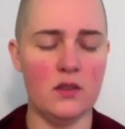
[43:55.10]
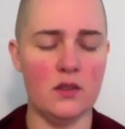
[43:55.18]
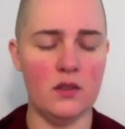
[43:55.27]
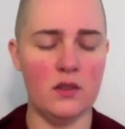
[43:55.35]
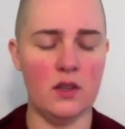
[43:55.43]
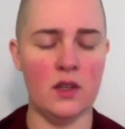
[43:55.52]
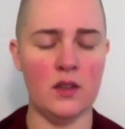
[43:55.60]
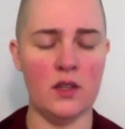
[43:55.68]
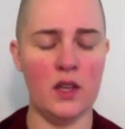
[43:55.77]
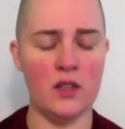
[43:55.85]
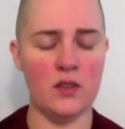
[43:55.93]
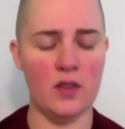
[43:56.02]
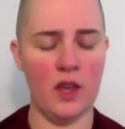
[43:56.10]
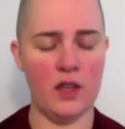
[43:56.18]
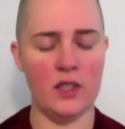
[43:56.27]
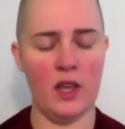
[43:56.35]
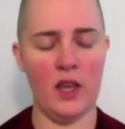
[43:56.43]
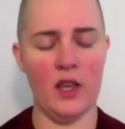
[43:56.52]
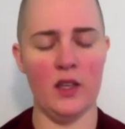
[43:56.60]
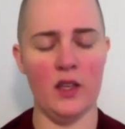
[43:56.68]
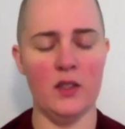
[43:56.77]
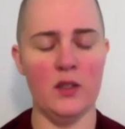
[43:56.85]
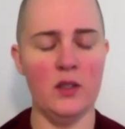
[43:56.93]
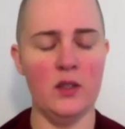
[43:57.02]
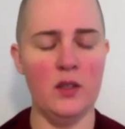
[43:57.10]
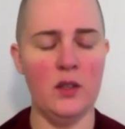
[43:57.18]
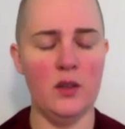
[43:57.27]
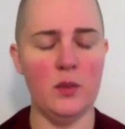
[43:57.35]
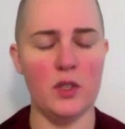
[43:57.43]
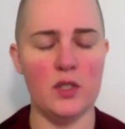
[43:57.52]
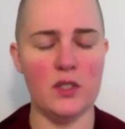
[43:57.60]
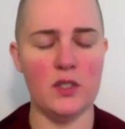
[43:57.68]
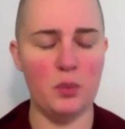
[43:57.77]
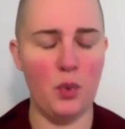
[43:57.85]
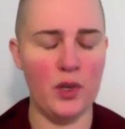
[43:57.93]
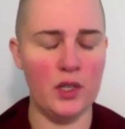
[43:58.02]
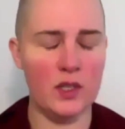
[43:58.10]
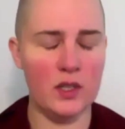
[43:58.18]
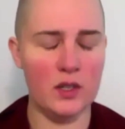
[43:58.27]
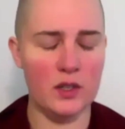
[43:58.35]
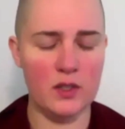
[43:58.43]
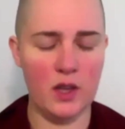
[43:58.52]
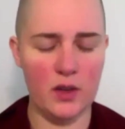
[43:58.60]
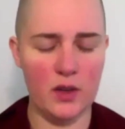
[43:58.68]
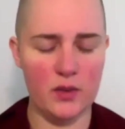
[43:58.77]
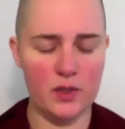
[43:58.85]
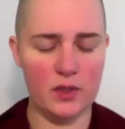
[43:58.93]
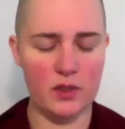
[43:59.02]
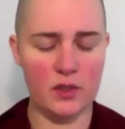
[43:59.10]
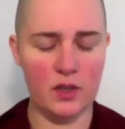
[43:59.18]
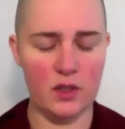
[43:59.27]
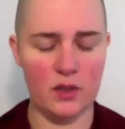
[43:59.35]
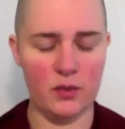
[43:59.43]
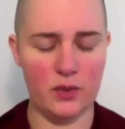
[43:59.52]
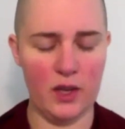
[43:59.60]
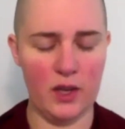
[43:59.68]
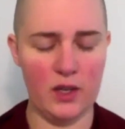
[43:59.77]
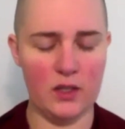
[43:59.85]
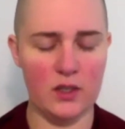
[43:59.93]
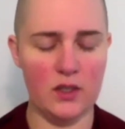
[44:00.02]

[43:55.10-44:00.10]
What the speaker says: And at the end of that day, we're disappointed in ourselves and deflated.